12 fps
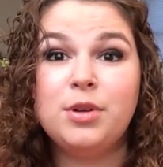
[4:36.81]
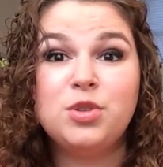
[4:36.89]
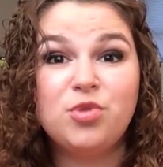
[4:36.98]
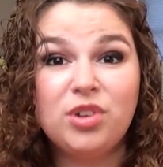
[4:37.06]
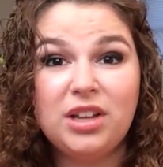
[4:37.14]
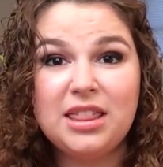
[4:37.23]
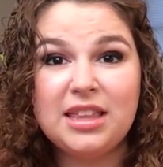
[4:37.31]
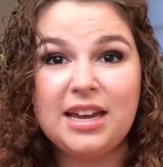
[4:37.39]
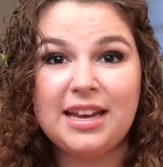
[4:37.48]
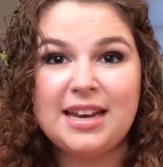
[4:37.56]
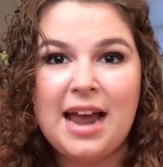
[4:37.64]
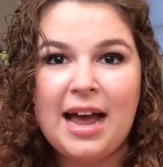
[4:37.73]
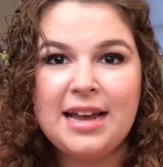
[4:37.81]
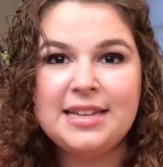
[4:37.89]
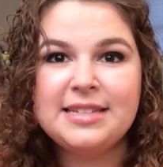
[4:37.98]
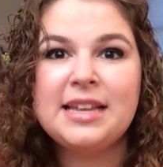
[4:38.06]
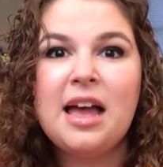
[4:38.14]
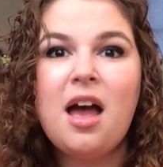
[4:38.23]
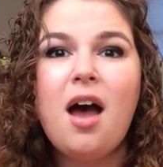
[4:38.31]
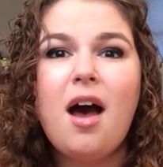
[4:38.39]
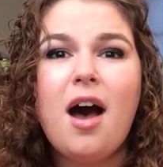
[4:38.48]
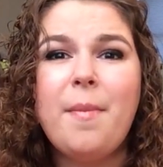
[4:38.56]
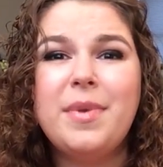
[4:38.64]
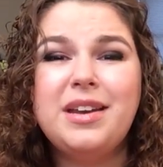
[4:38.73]
It was really thick and nice.
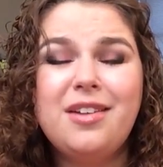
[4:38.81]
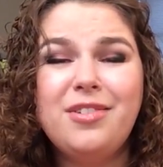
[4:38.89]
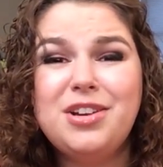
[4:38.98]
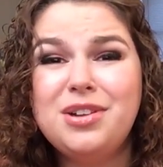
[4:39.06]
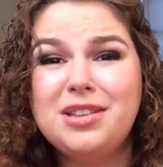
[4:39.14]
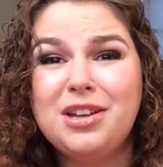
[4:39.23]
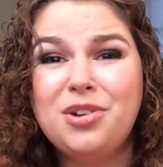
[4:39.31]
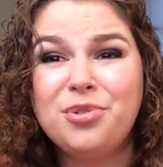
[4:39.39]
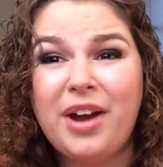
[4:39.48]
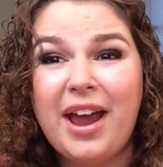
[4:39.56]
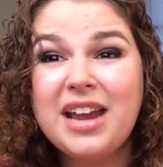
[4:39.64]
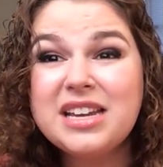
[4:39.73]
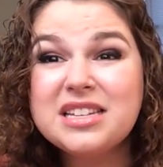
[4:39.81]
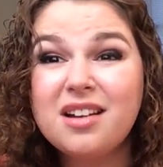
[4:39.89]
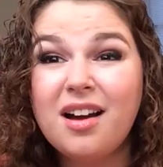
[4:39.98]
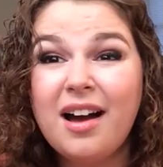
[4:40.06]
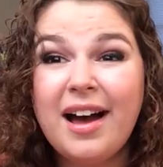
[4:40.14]
It didn't really do anything great.